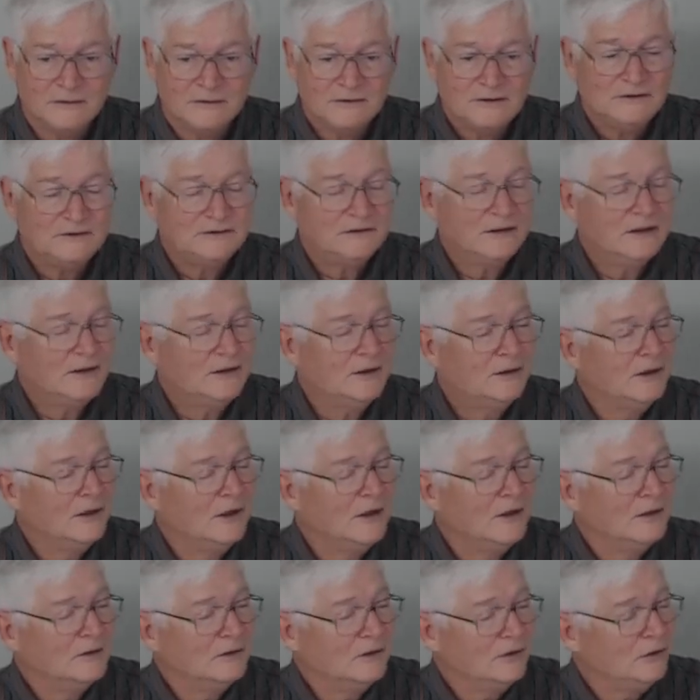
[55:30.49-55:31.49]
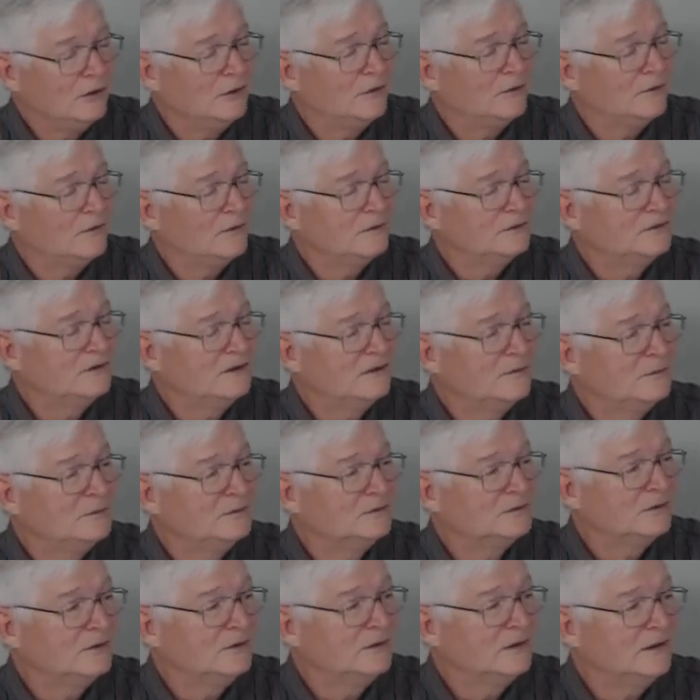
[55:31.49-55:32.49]
She said, the University of
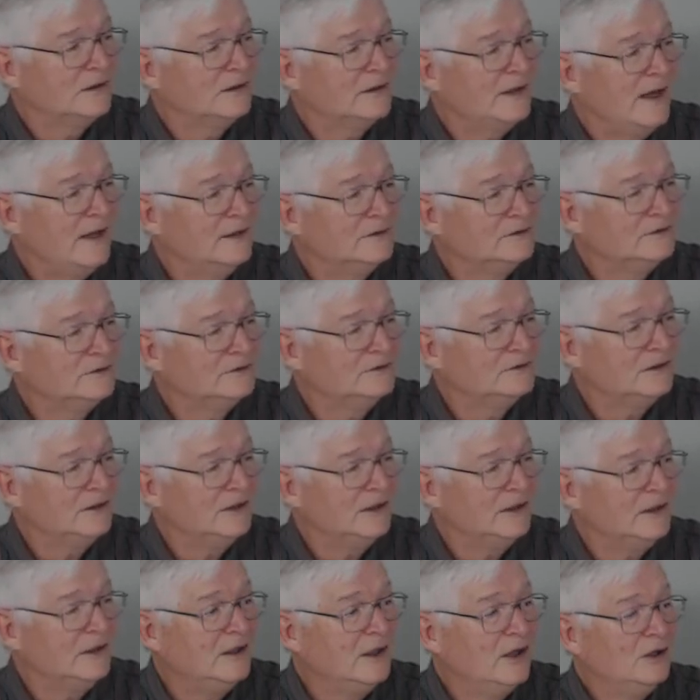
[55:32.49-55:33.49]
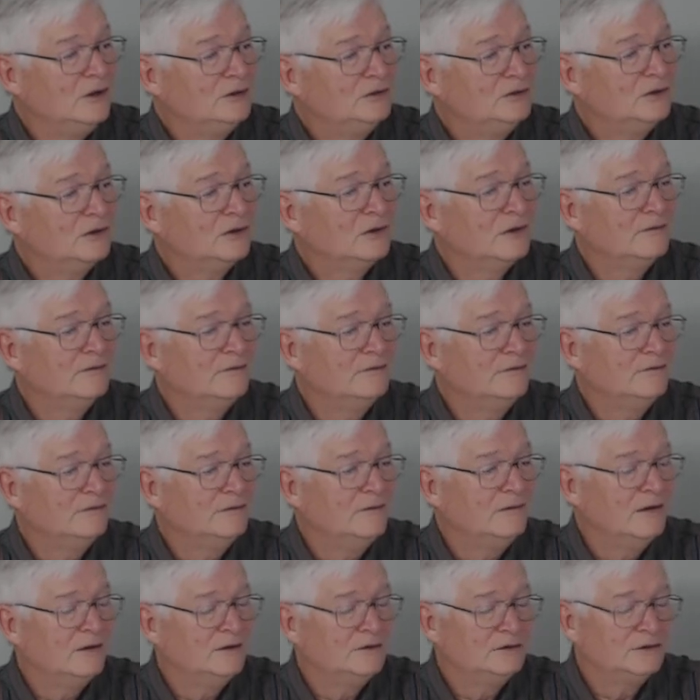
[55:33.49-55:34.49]
Missouri in Kansas City
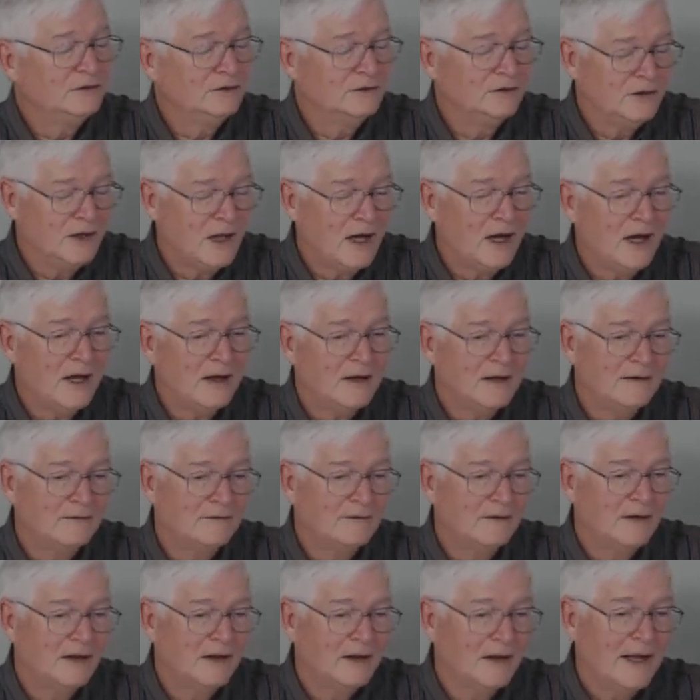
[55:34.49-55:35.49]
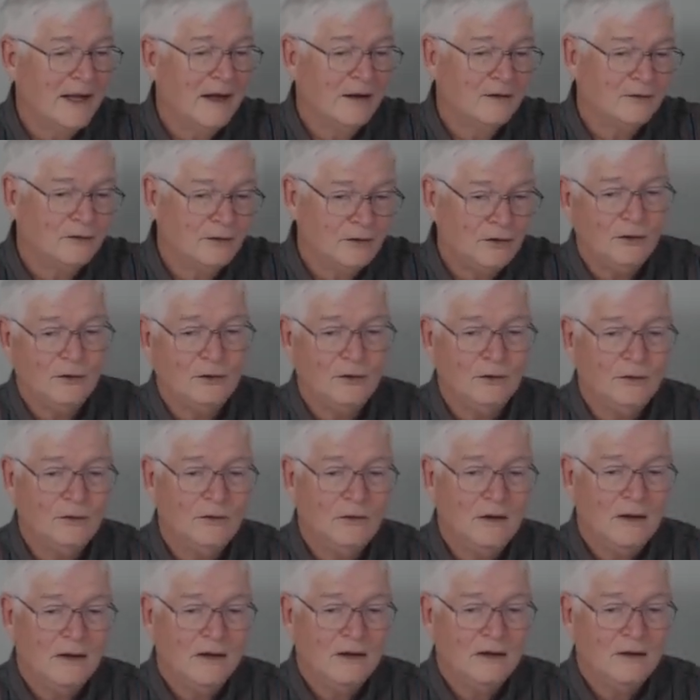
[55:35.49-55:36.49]
should not have allowed
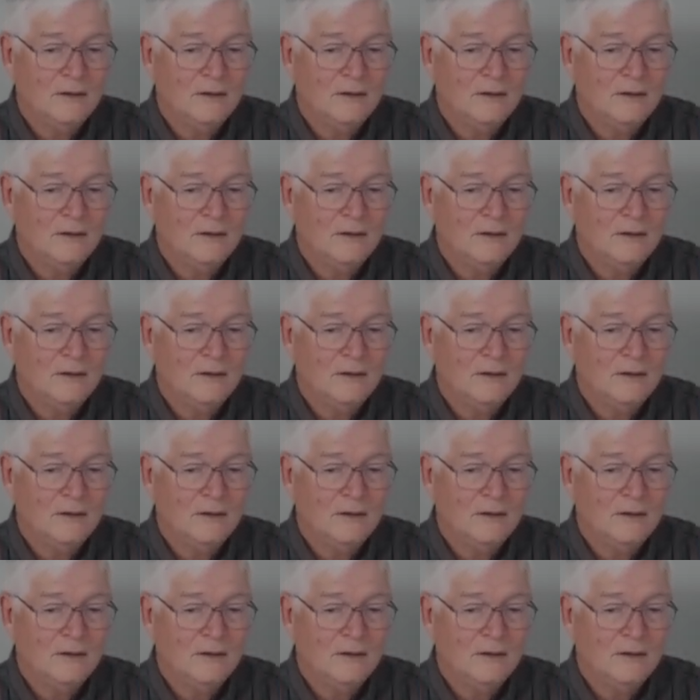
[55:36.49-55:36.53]
you